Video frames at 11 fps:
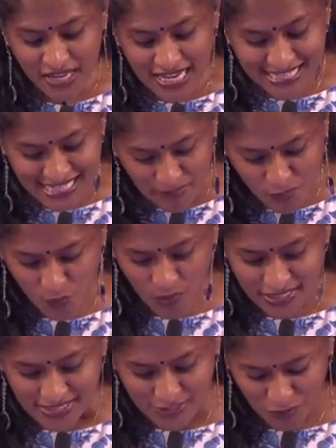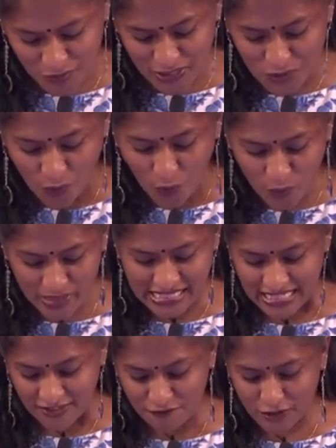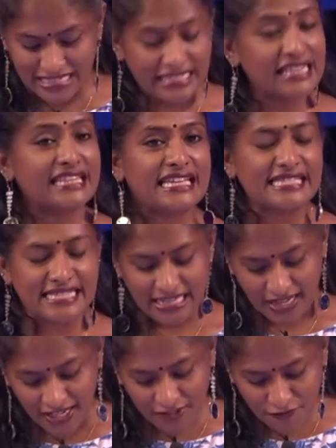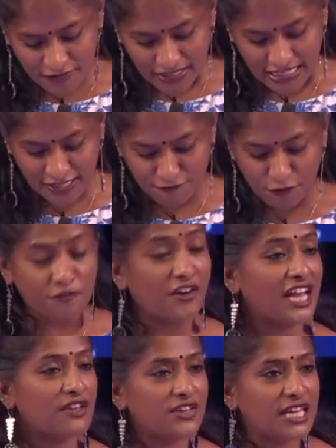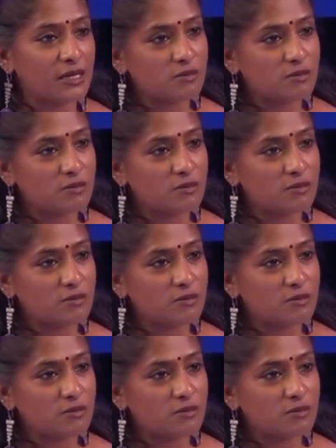Someone once told me to always live for the little things in life, live for 5 a.m.